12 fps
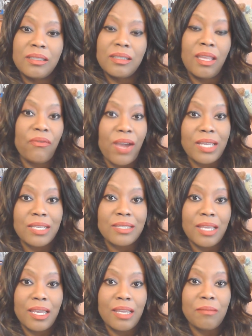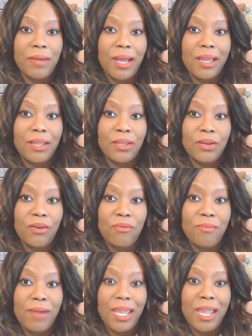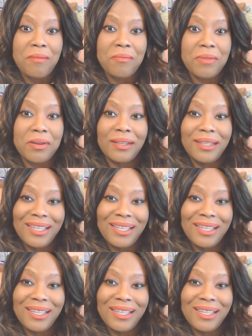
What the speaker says: If I could say goodbye, you know, with my camera.